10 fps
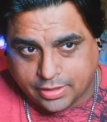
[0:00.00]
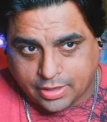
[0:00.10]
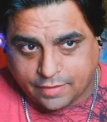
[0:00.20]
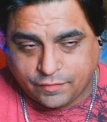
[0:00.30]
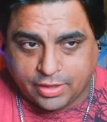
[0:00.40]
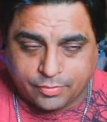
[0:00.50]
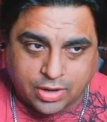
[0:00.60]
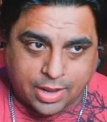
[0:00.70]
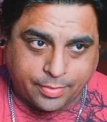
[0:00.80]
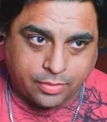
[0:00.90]
I feel like
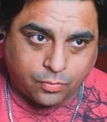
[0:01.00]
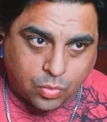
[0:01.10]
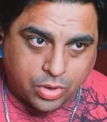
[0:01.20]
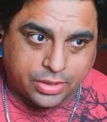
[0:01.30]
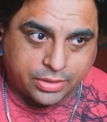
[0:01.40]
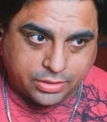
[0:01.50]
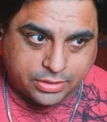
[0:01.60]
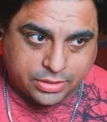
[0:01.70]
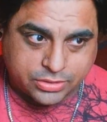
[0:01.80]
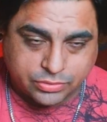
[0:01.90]
Mortal Kombat one
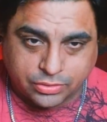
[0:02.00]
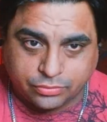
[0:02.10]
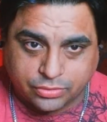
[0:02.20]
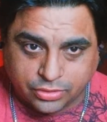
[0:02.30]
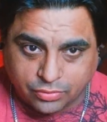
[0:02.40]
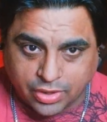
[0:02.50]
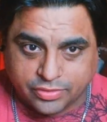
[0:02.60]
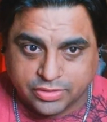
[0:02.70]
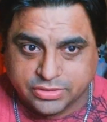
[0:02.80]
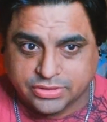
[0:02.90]
didn't do the new
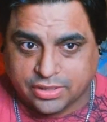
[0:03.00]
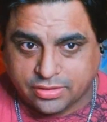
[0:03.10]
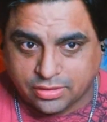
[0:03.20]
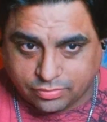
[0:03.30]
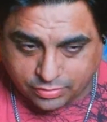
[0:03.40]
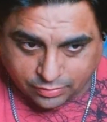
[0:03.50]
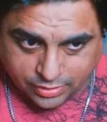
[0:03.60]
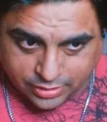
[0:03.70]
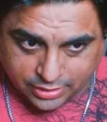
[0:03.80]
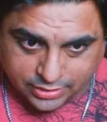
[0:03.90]
era justice with the
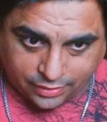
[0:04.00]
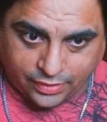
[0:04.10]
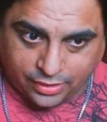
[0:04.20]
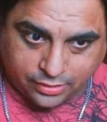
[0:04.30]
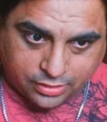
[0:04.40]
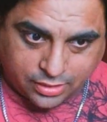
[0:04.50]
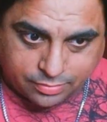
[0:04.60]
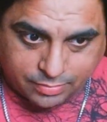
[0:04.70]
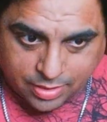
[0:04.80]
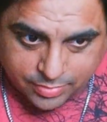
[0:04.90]
way they did things,
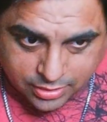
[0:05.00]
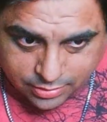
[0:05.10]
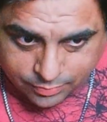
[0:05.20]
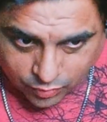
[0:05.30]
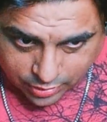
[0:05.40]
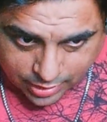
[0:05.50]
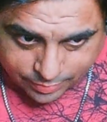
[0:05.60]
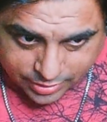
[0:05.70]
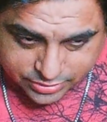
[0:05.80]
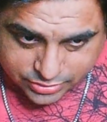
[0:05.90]
and maybe Mortal
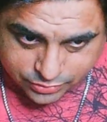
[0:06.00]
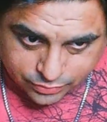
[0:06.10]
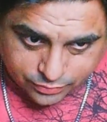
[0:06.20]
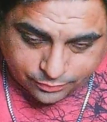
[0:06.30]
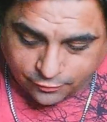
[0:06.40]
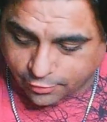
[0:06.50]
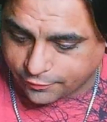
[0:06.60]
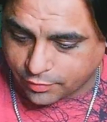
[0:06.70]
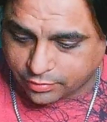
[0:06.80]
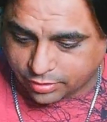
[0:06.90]
Kombat two more
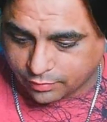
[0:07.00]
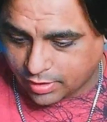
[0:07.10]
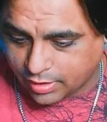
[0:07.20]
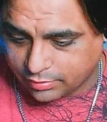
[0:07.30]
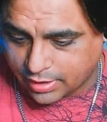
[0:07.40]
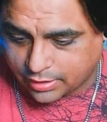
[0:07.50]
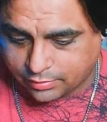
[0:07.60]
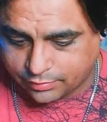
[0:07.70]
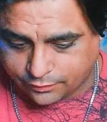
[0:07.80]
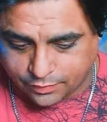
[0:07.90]
focused around like
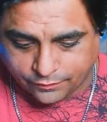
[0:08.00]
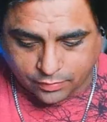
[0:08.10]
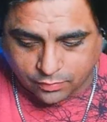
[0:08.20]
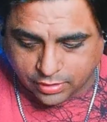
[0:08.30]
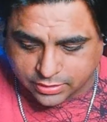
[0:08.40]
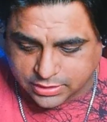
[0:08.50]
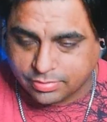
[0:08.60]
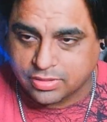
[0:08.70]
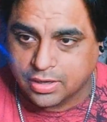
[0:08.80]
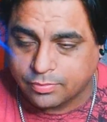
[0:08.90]
a one v one type
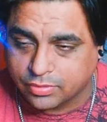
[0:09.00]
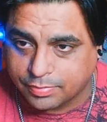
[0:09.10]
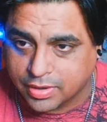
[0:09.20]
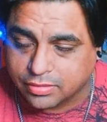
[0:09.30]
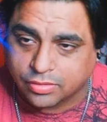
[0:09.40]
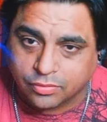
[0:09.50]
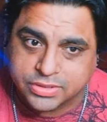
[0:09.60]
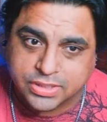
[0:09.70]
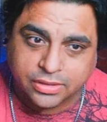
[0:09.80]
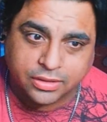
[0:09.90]
setup with better
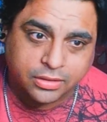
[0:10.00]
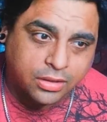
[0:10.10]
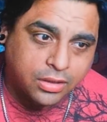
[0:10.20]
storytelling.